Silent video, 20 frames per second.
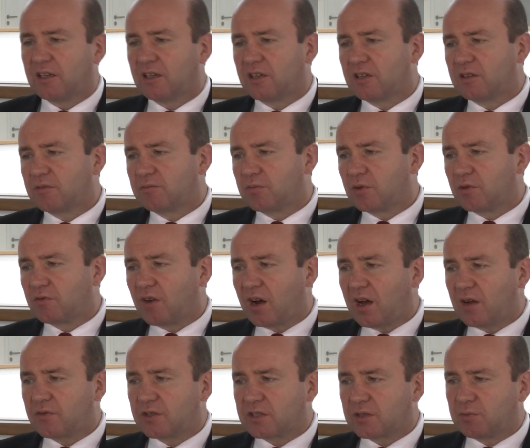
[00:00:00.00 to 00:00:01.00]
but
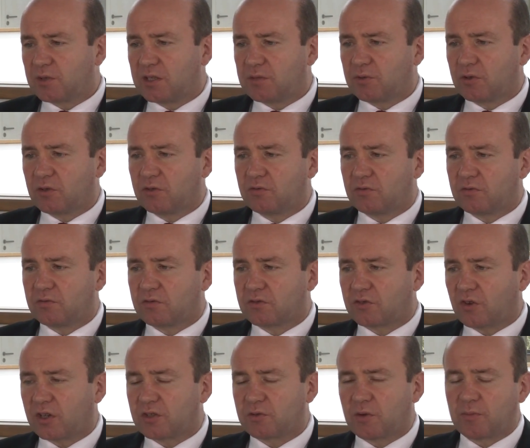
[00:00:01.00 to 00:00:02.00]
rather it's the people who
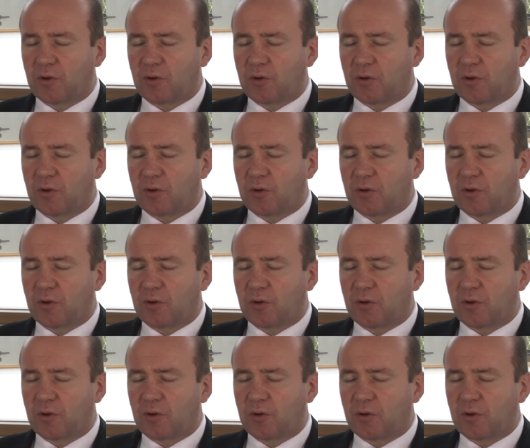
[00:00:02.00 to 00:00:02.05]
try to